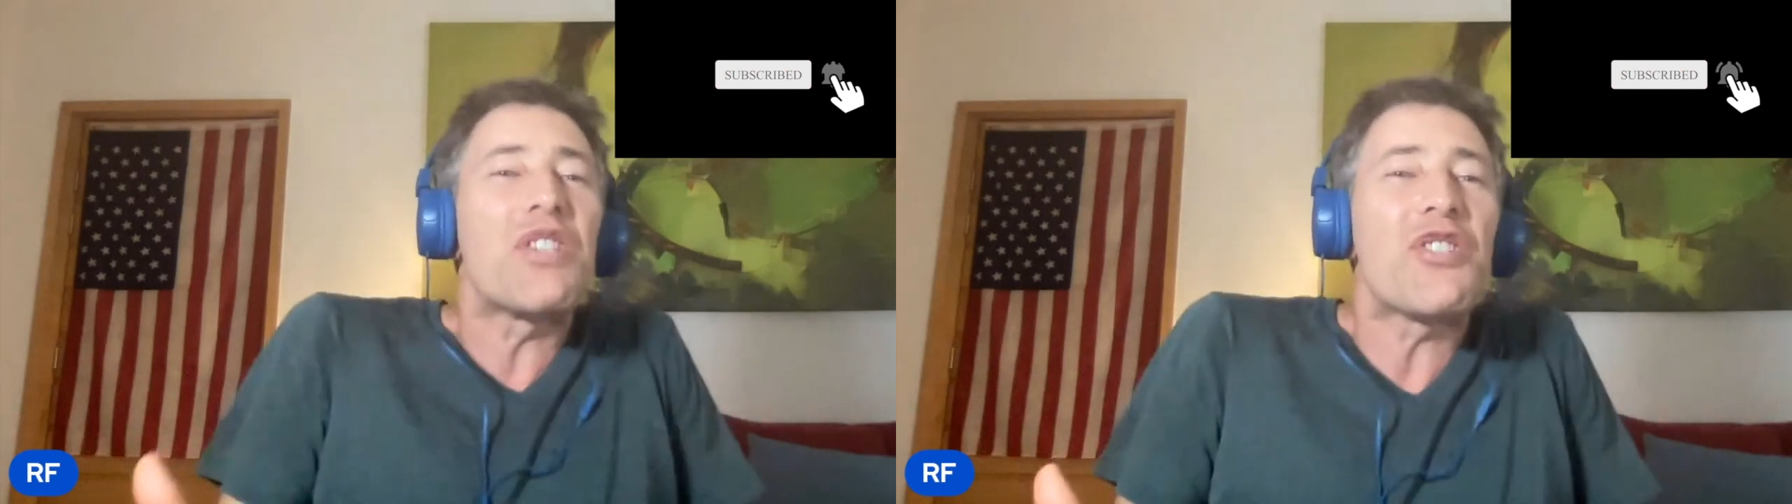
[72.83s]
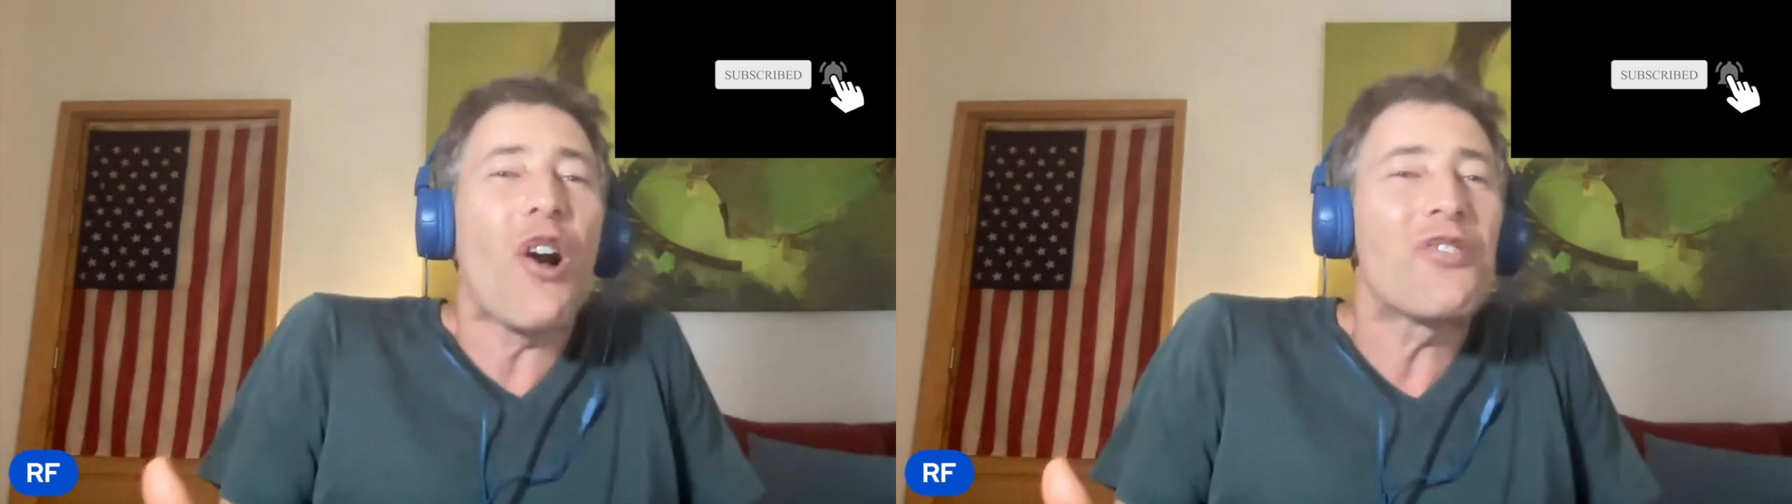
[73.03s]

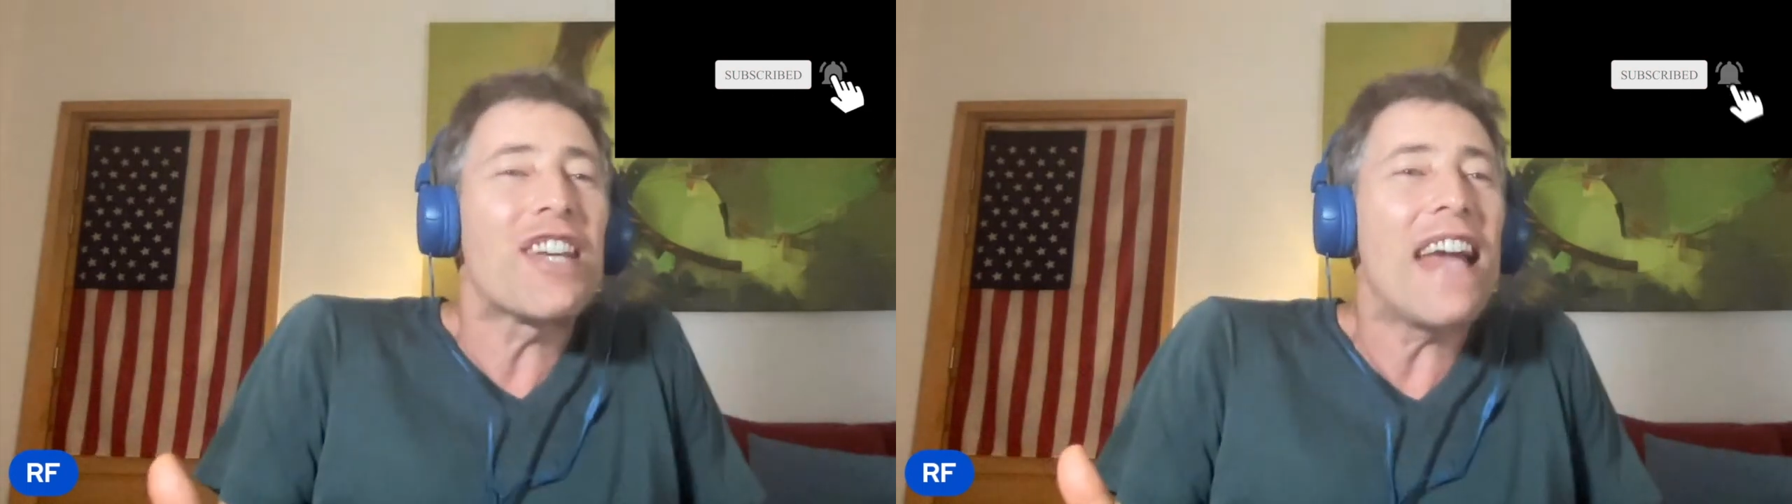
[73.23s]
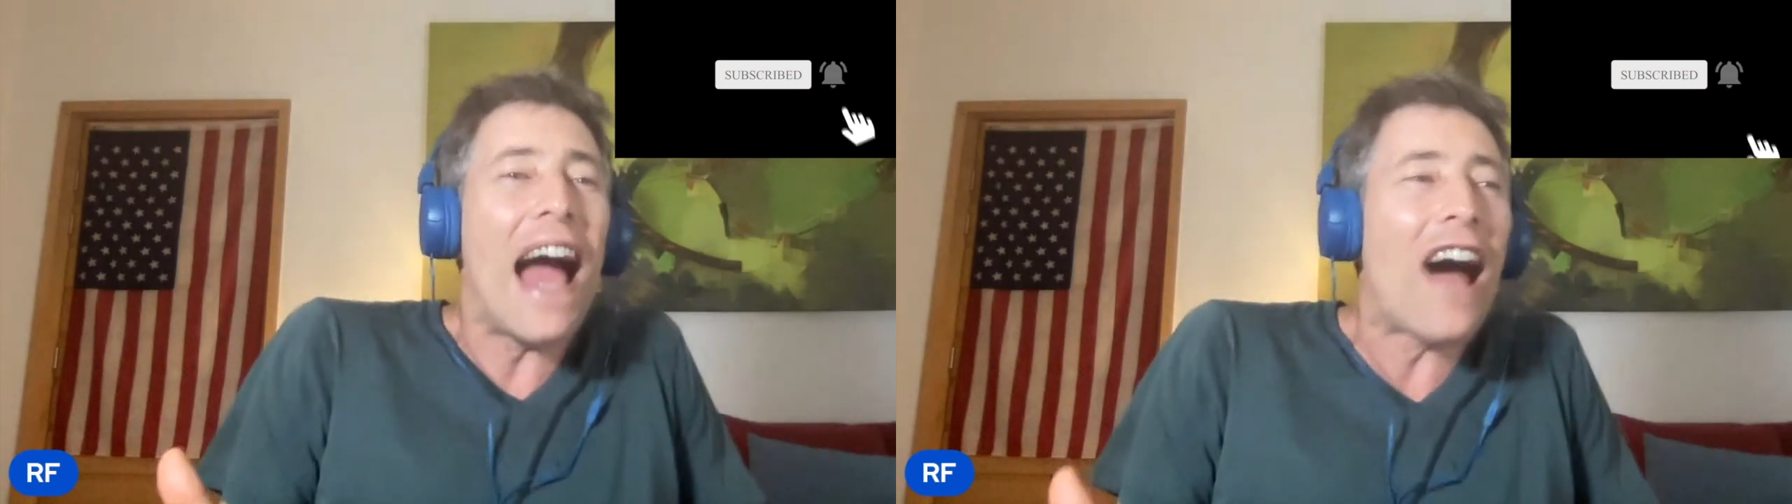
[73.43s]

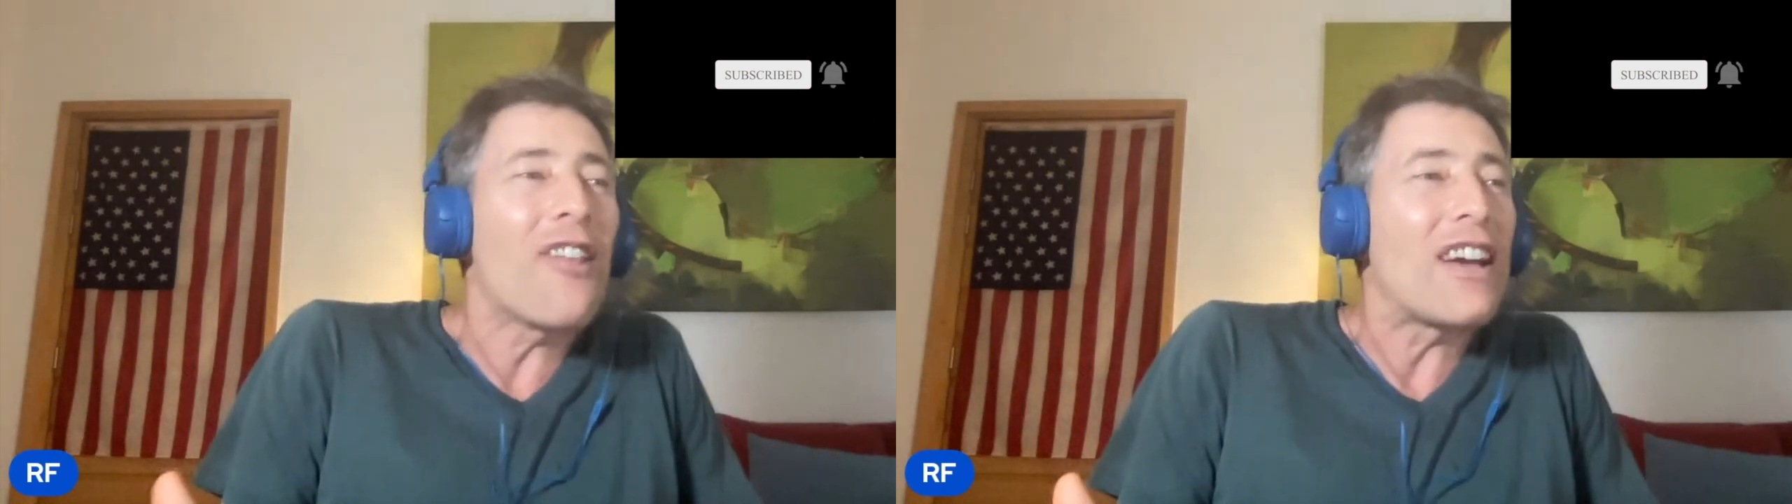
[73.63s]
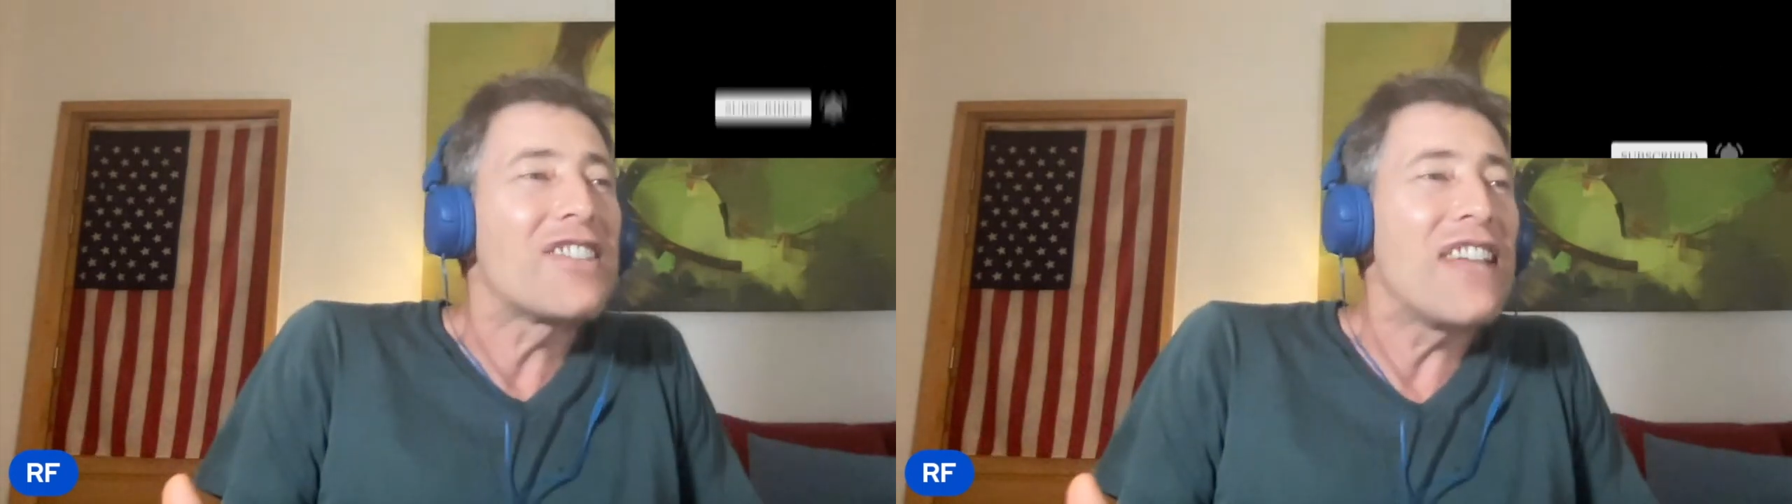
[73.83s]
assaulting Alex.